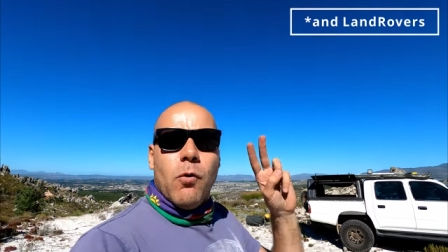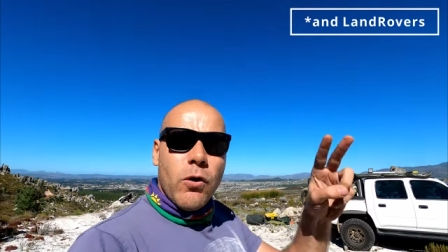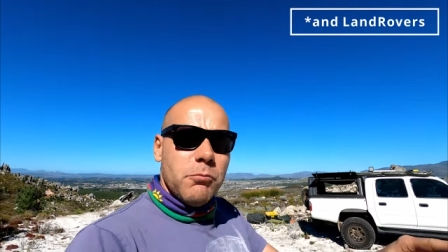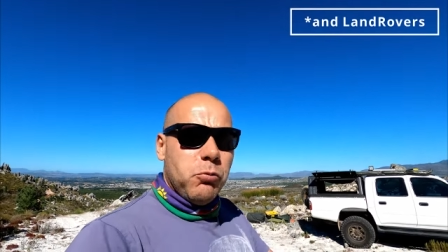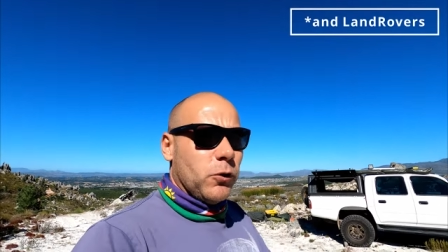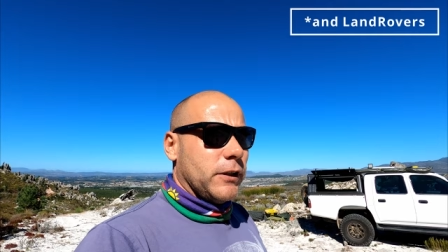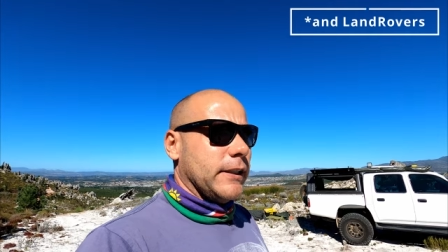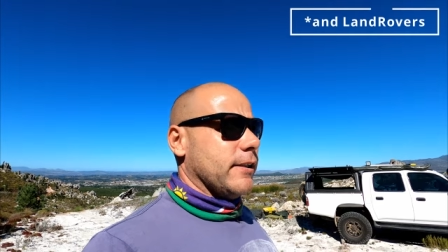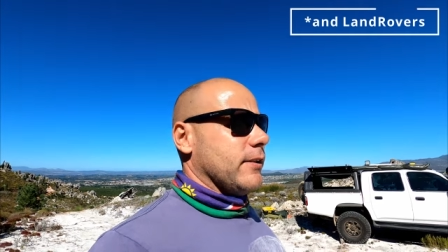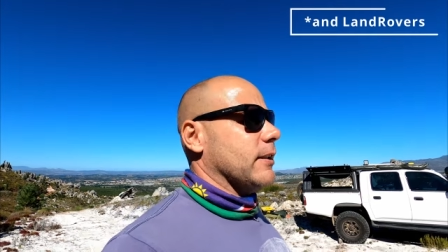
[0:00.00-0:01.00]
More
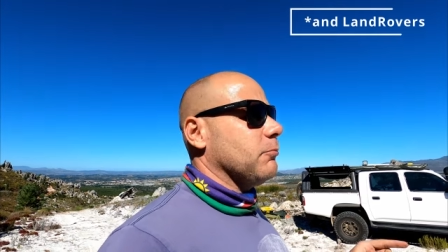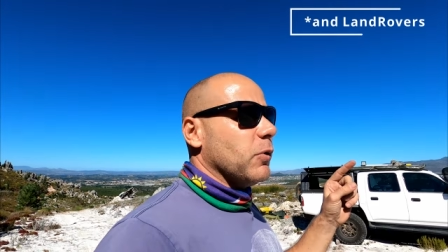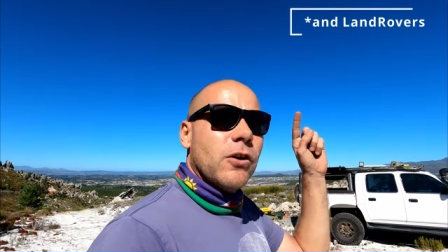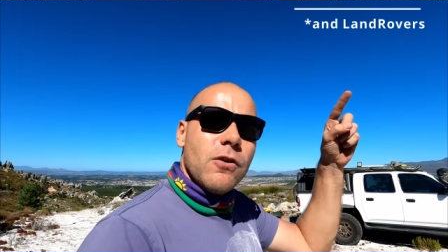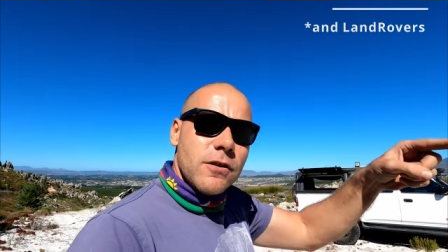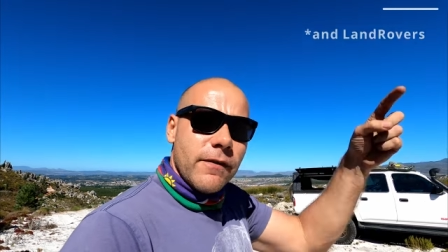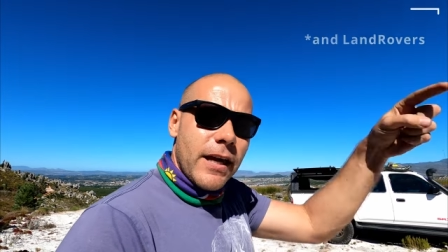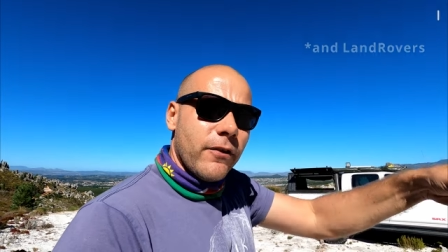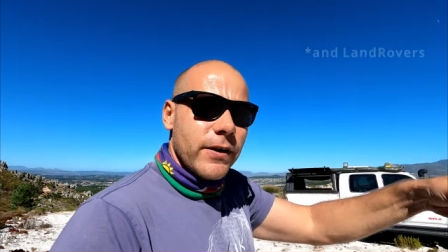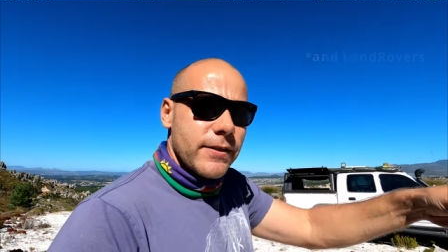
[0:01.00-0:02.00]
important is, because of
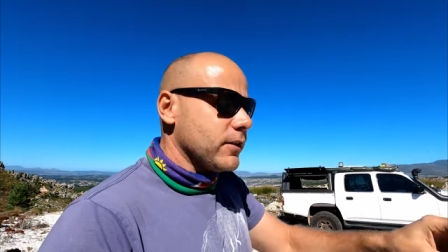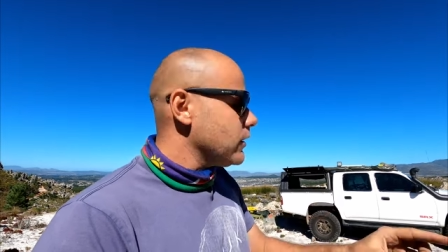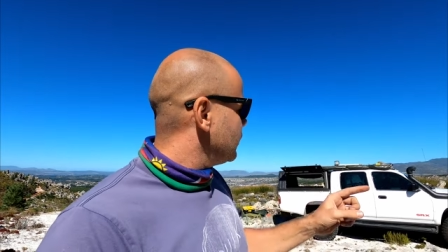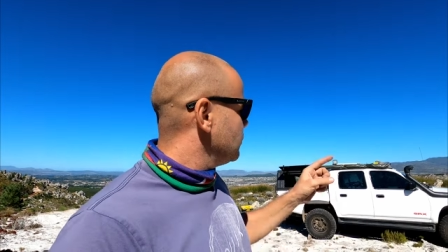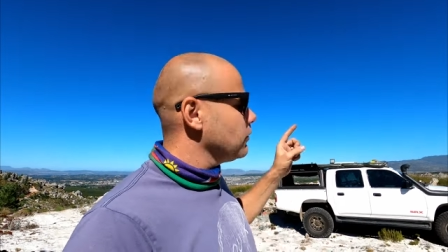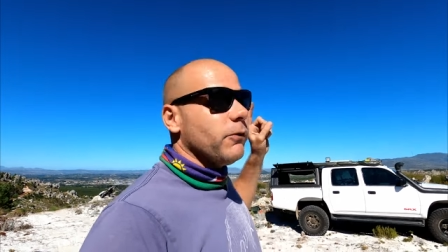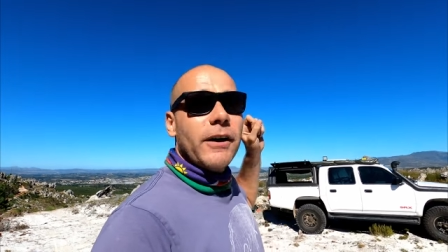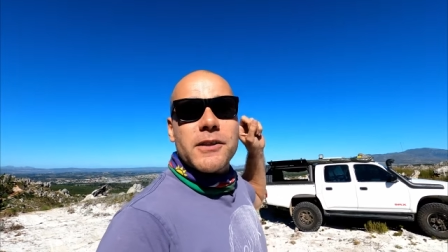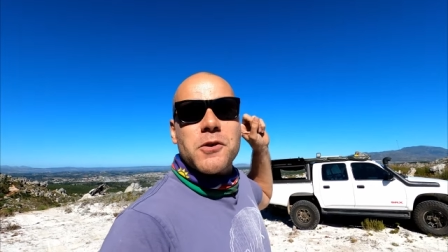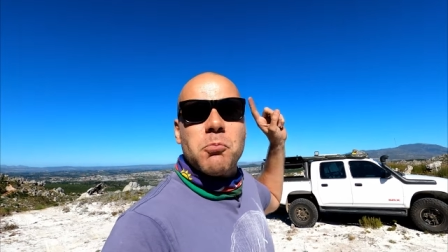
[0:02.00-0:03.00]
that reason, you will
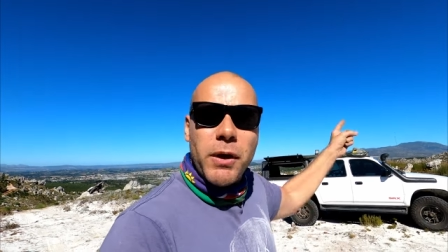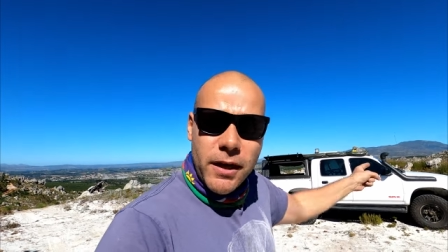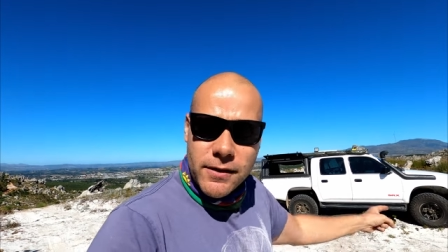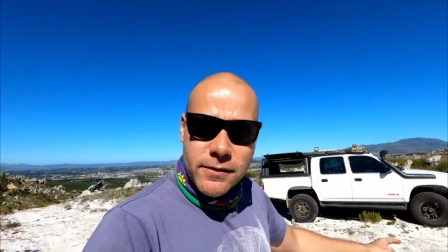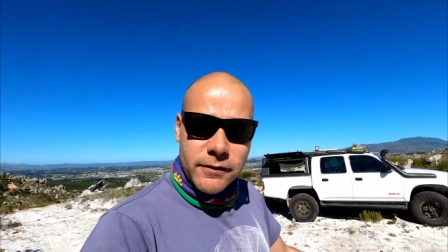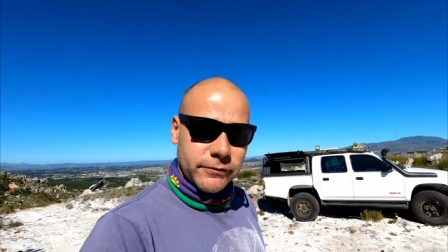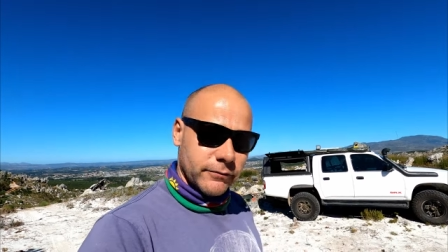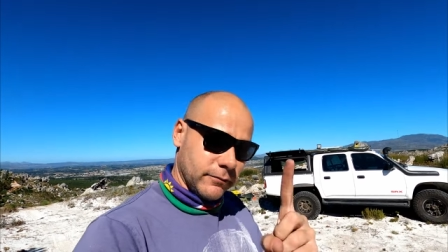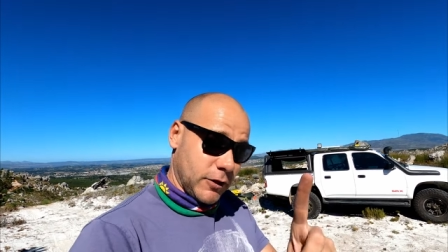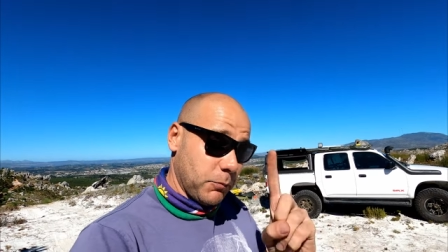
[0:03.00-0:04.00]
find the spares,
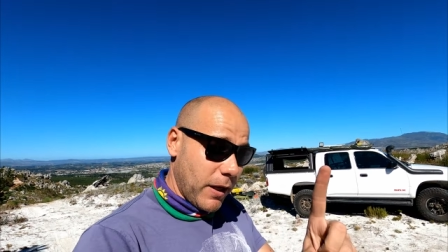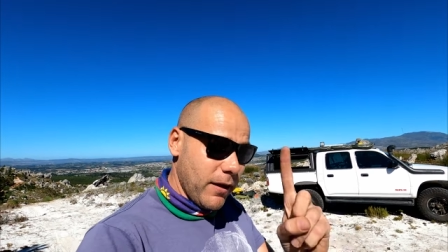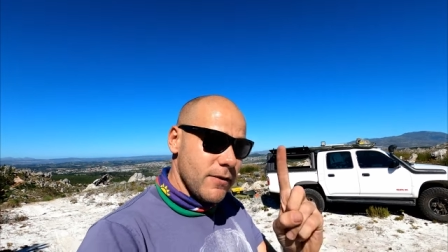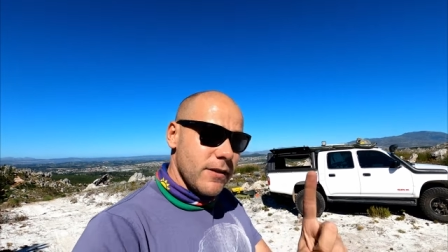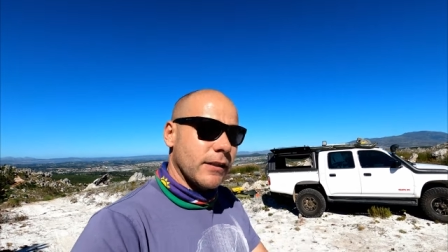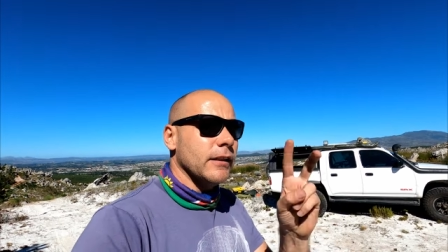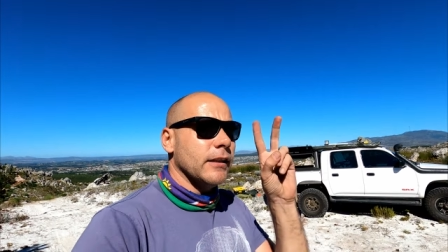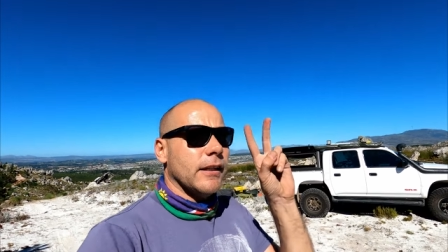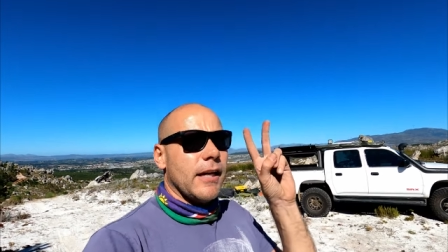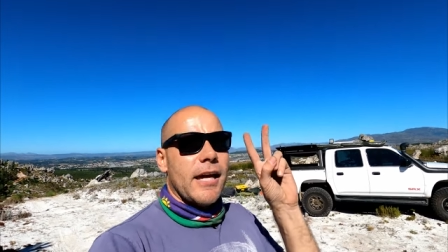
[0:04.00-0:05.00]
spares,
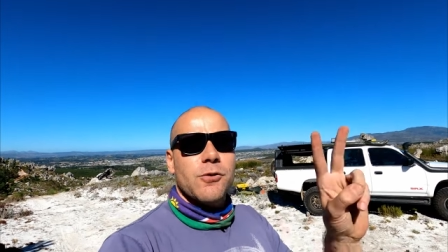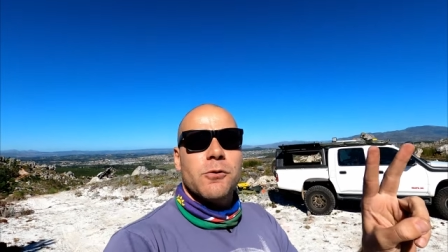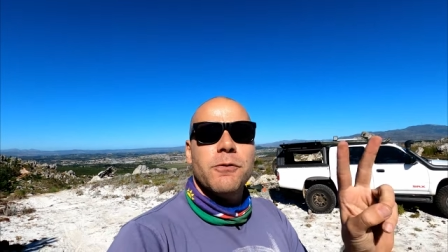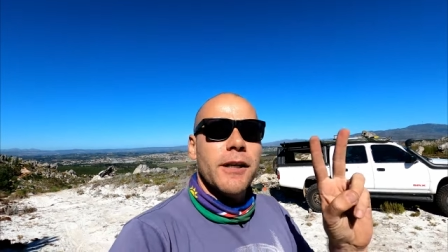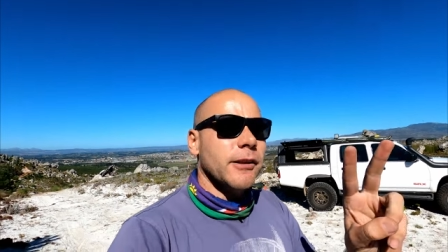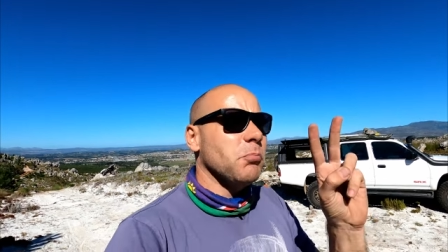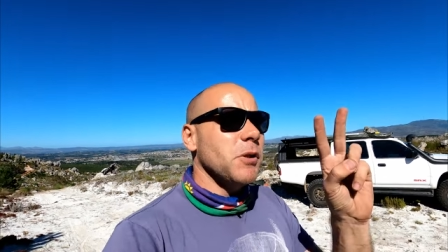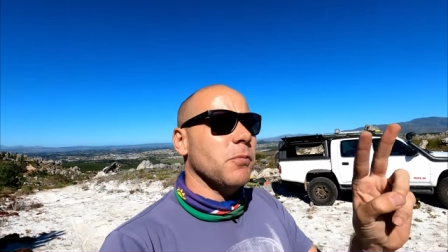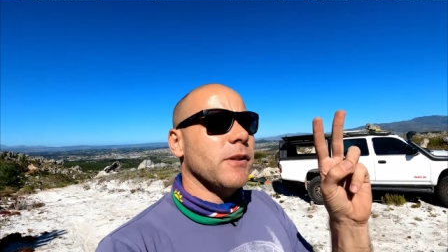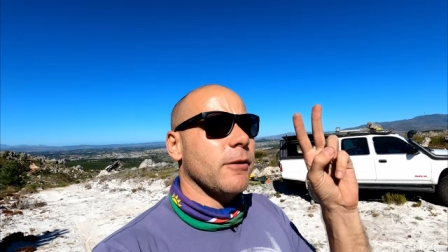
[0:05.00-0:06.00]
and you'll find the
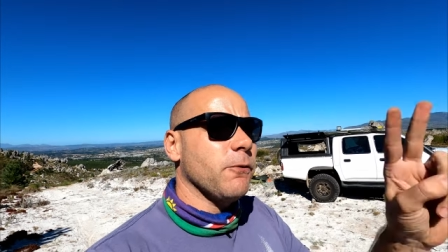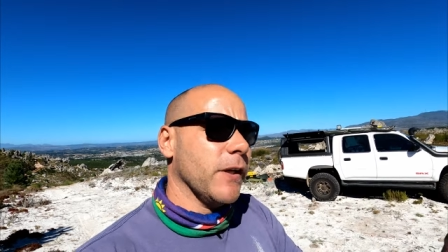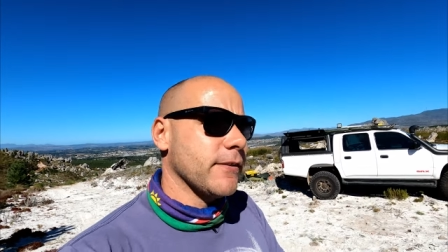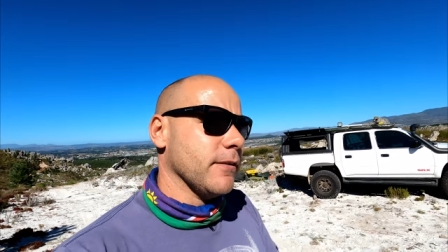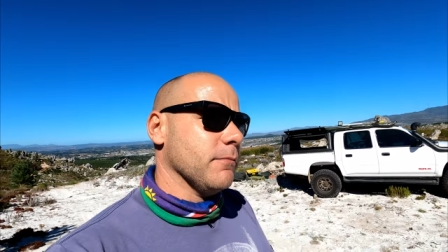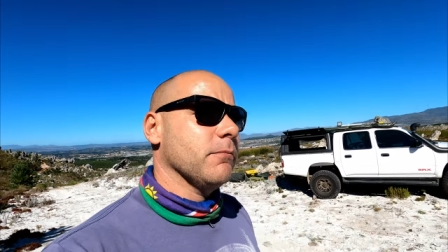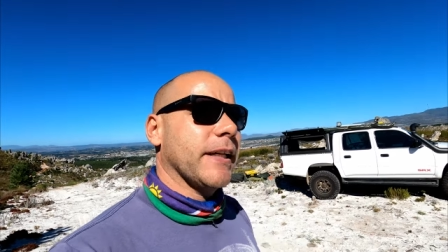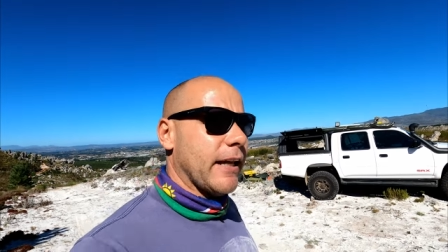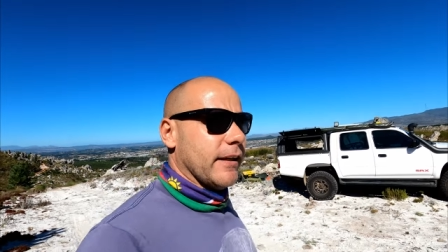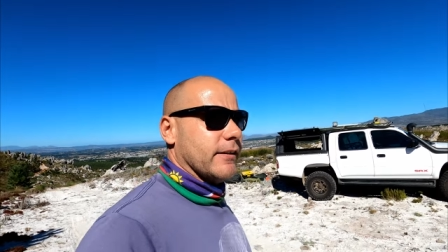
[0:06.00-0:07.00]
people that fix them,
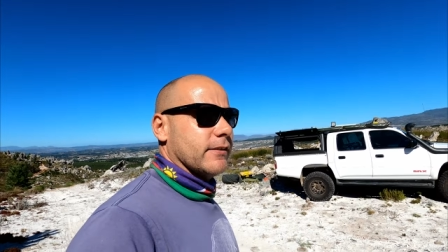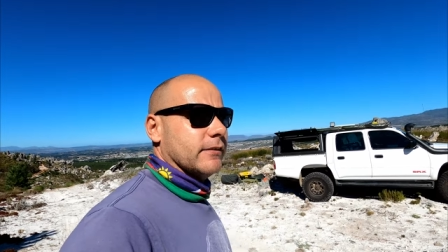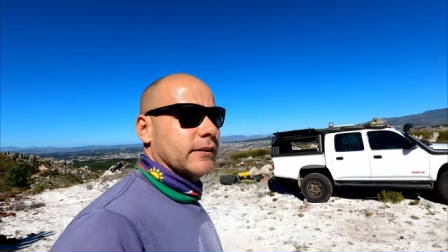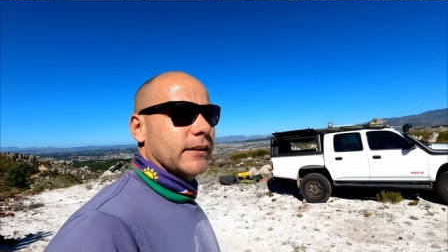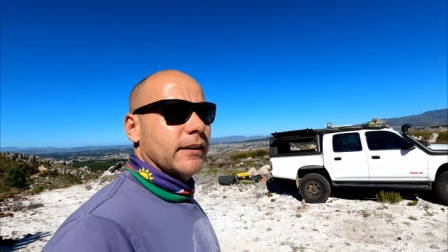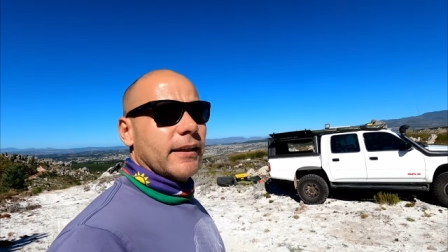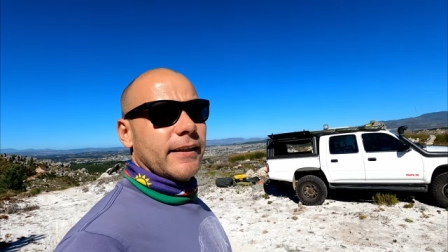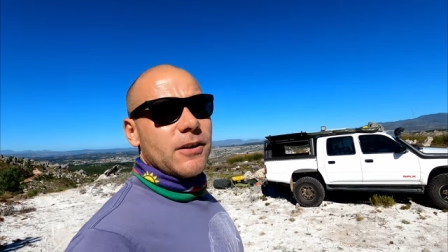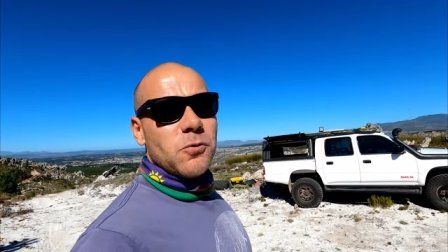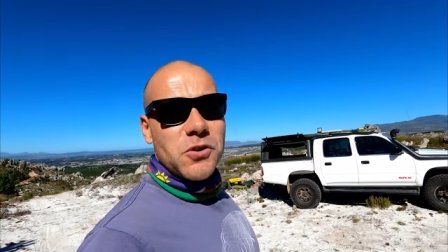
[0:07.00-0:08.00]
mechanics.
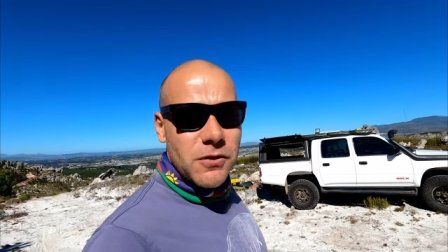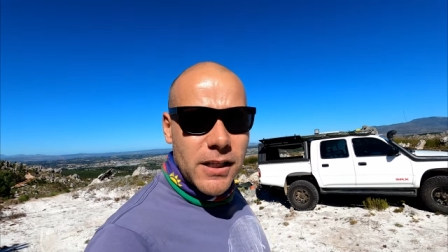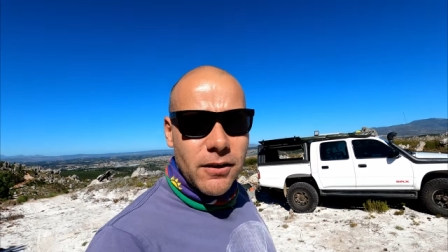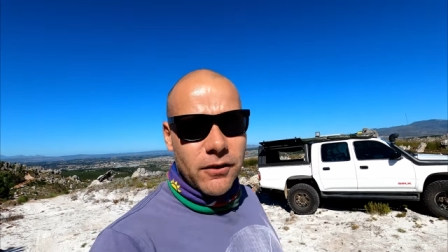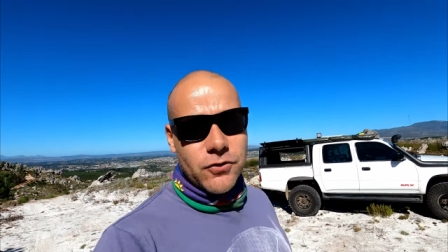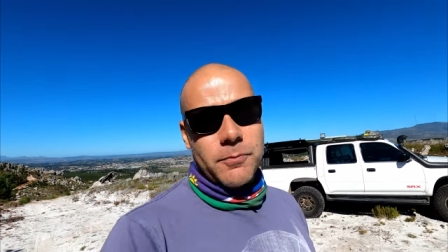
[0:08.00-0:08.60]
And that's what you need on a